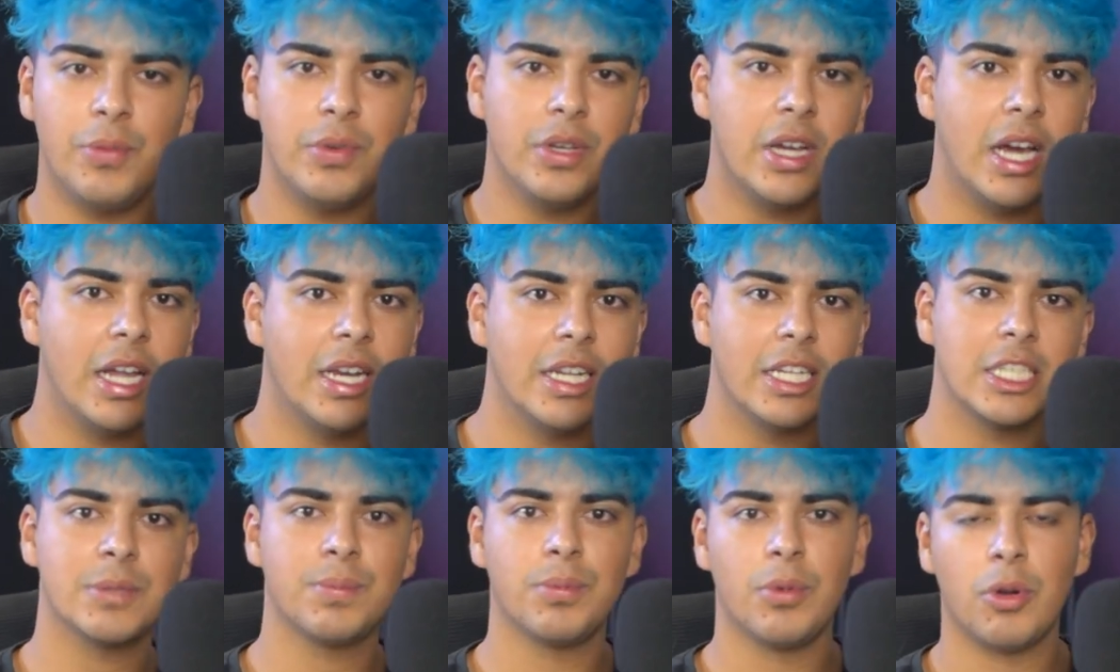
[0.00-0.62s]
We got to
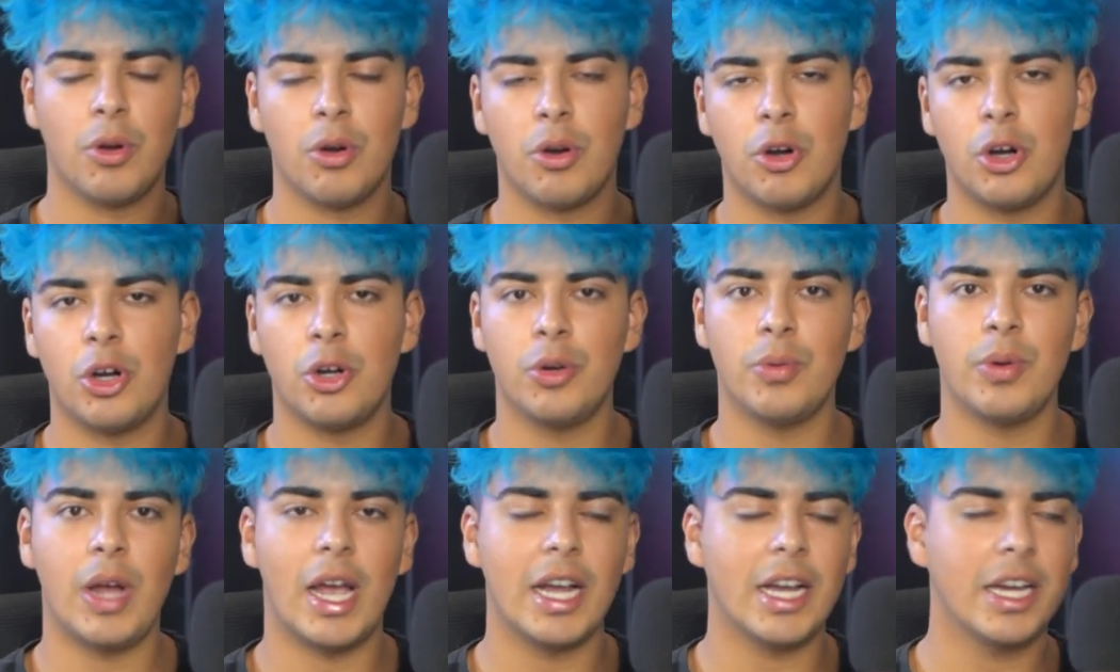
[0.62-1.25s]

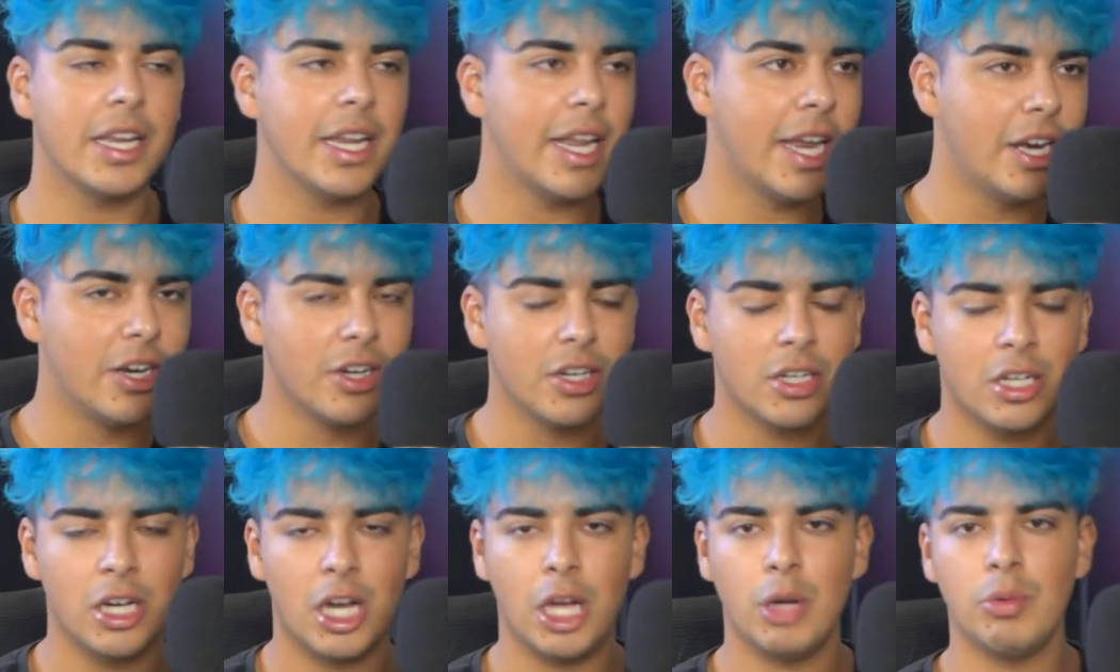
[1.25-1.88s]
explore. I got a
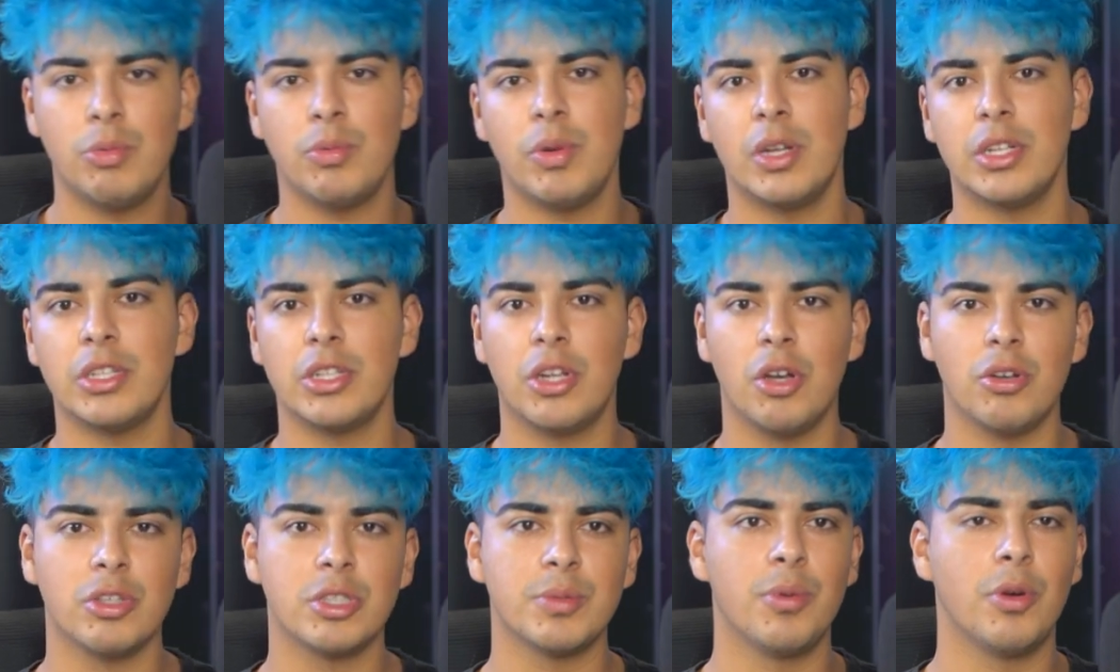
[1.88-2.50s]
haircut. We went to
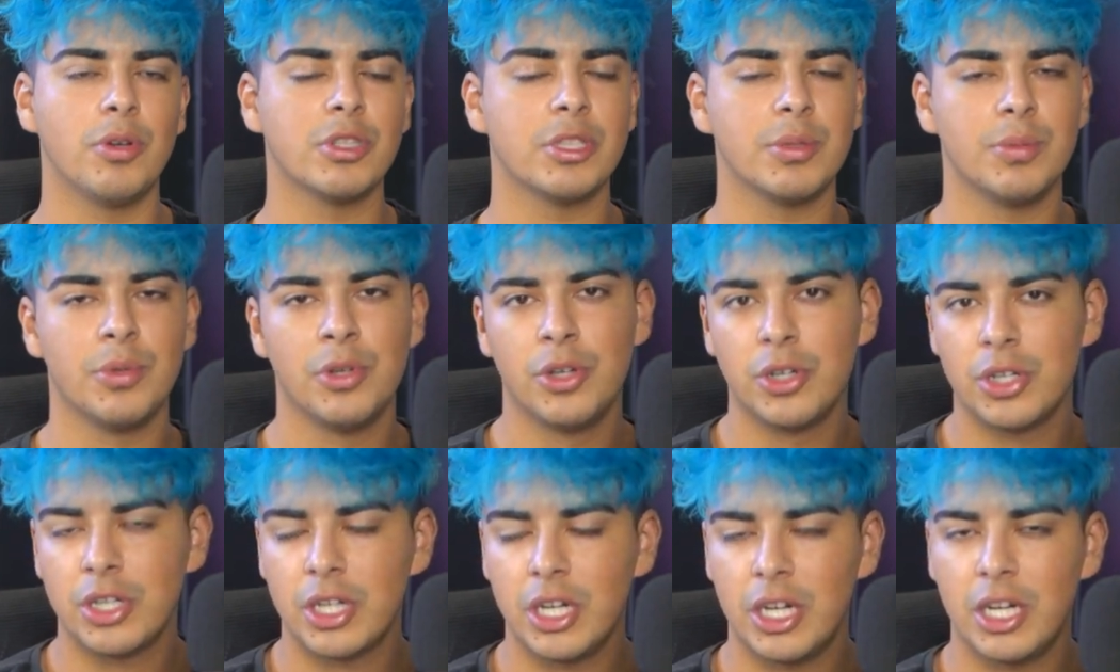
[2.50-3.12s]
go smoke some
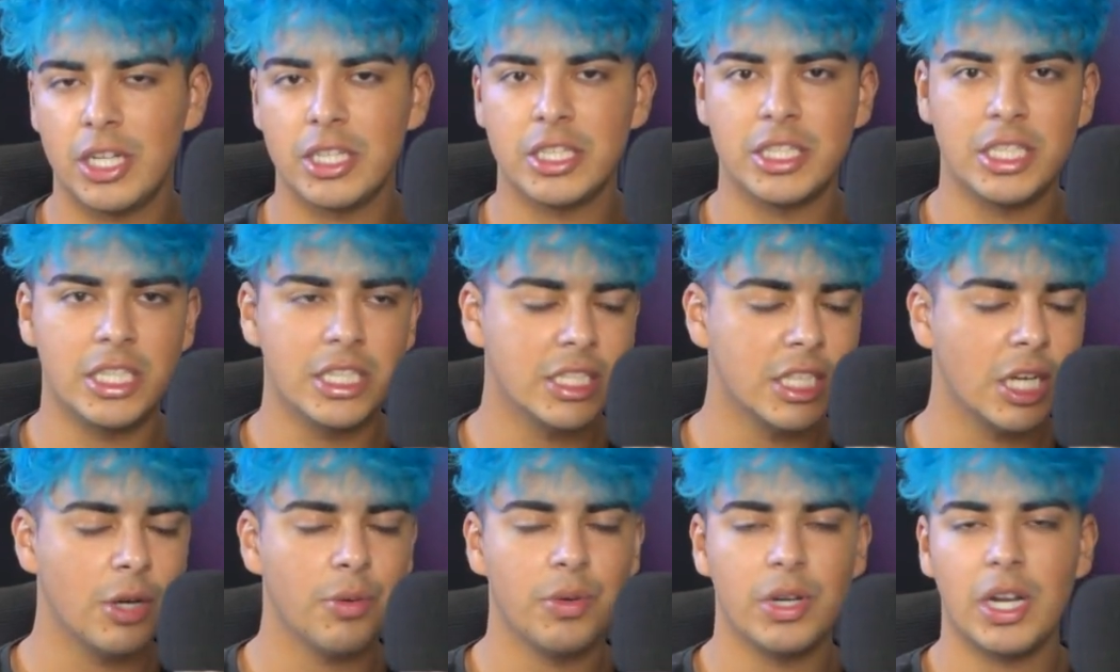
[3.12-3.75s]
hookah,
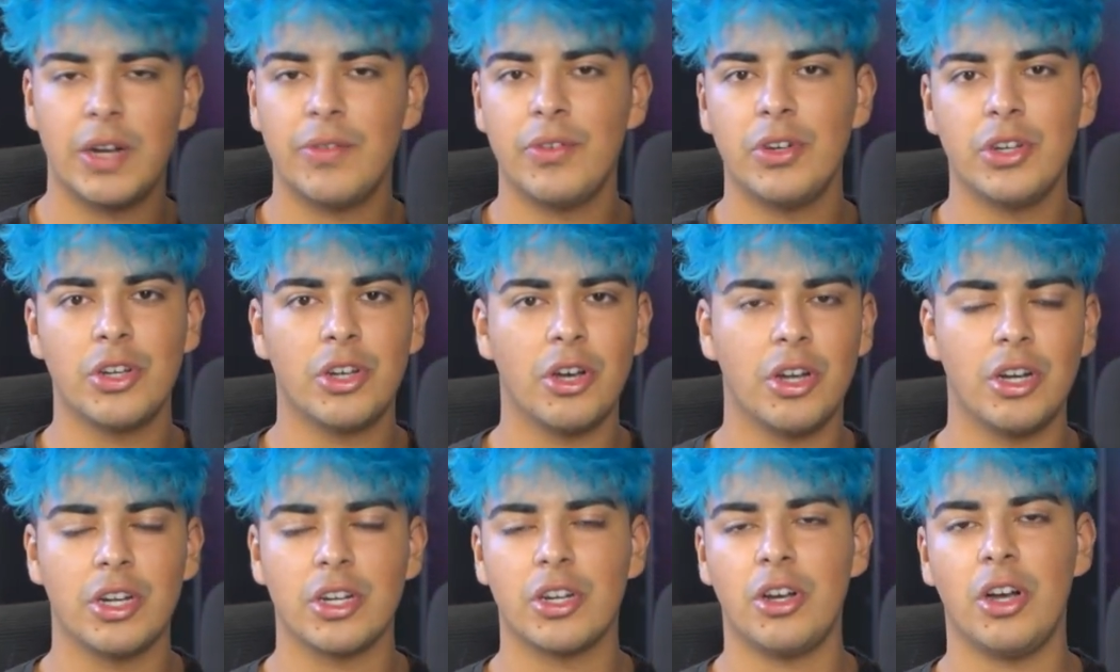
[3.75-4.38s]
shisha, whatever you
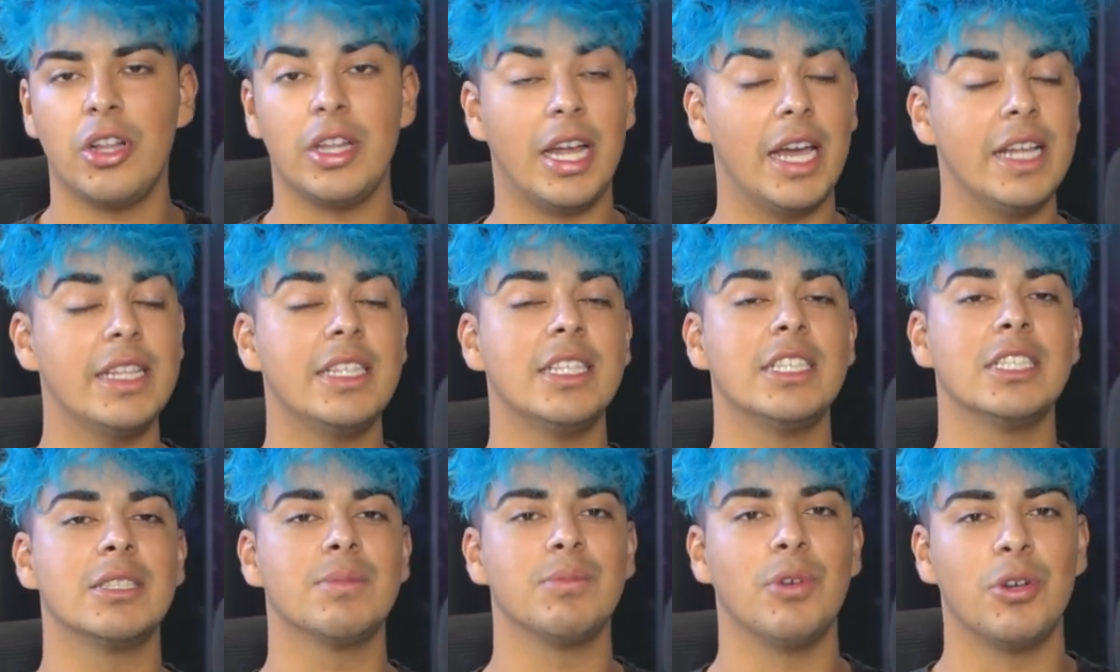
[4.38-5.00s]
kind of call it. I
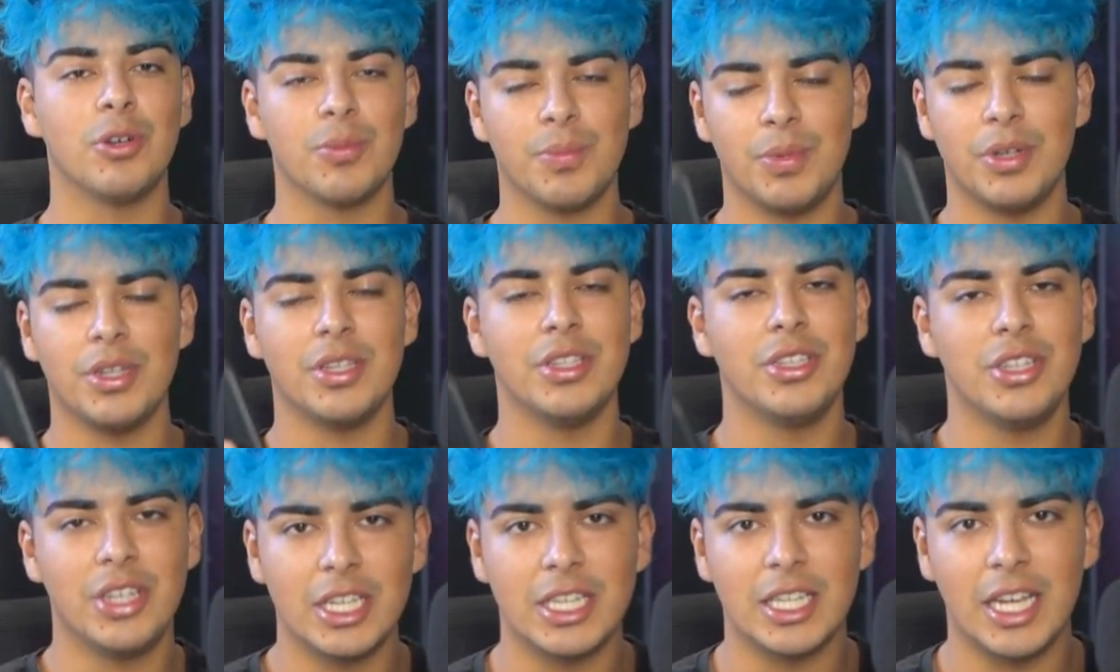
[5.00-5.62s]
didn't smoke, but
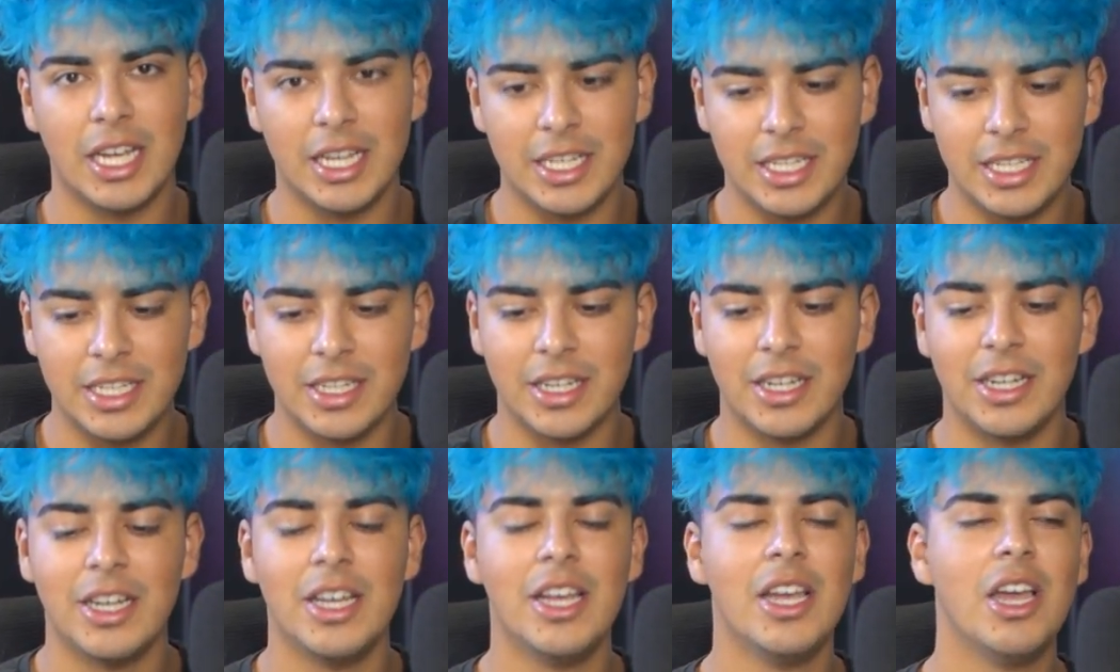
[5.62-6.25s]
you get the
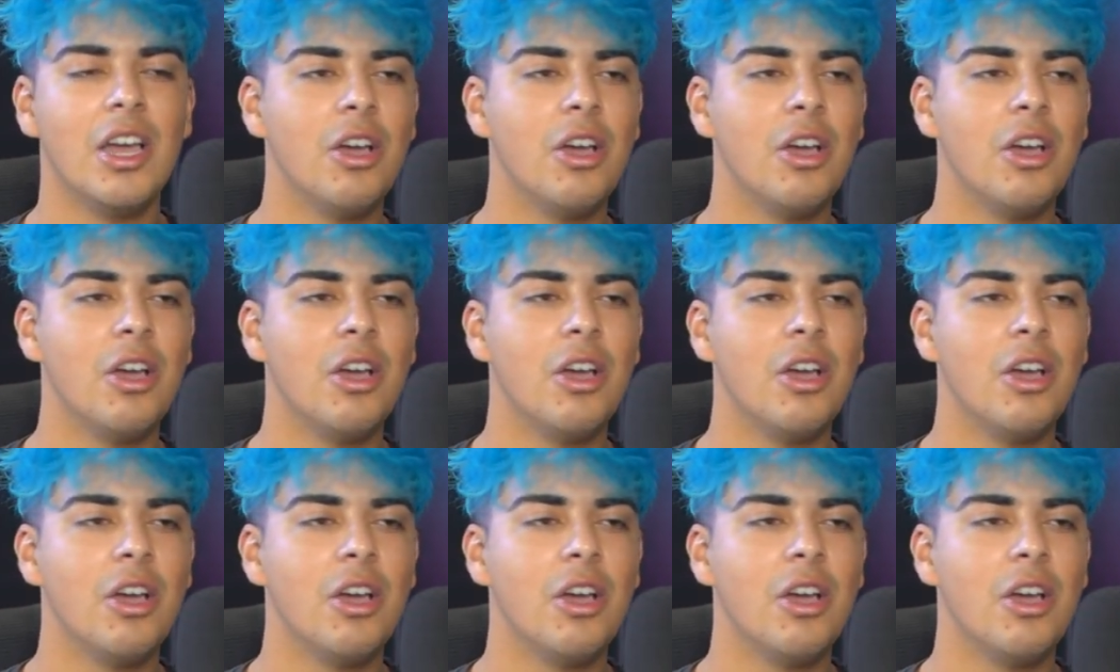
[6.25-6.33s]
idea.